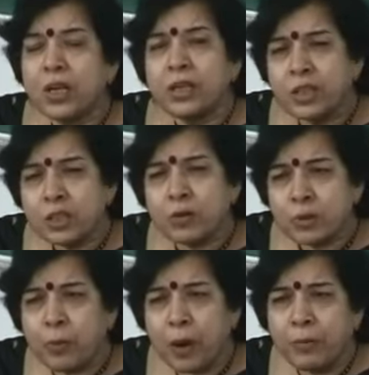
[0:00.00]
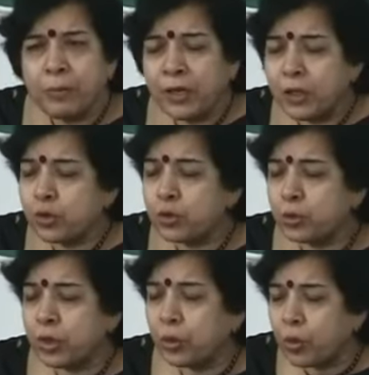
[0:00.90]
This was probably due to
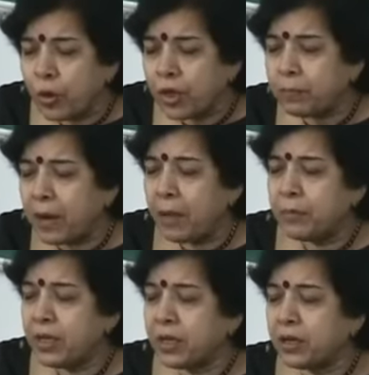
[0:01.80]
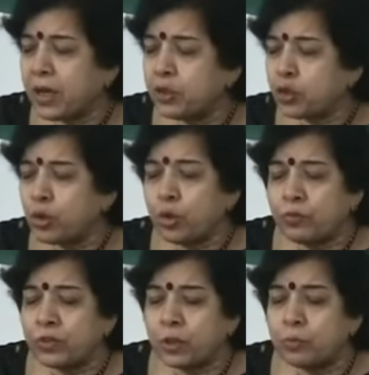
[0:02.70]
the growing Brahminical control
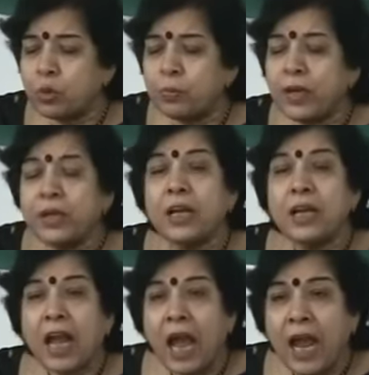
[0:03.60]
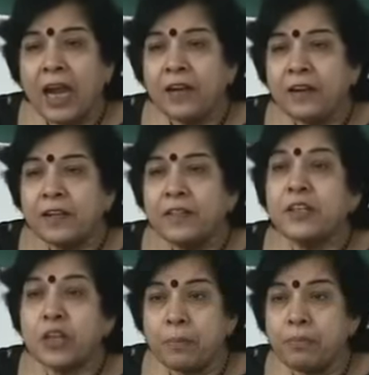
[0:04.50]
over the movement and the
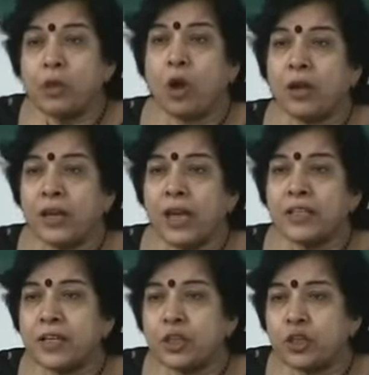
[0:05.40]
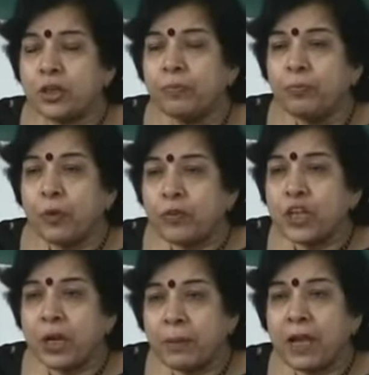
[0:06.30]
temple organization which
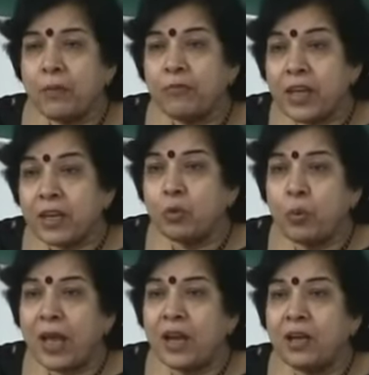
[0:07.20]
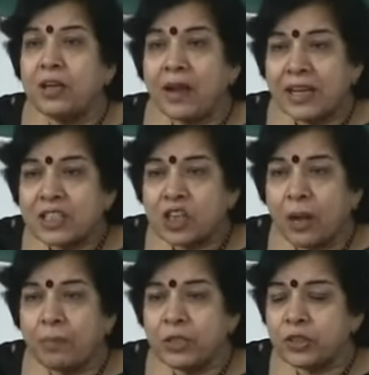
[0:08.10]
had become very well
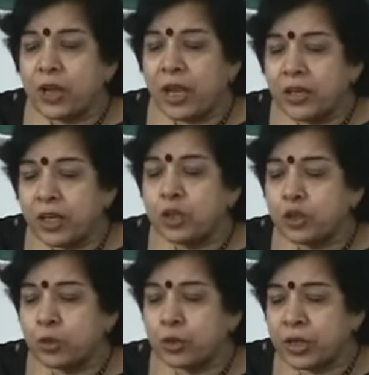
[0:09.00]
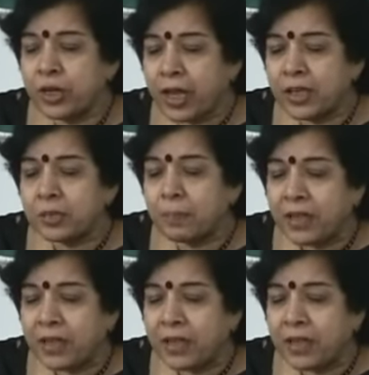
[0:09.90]
established and institutionalized by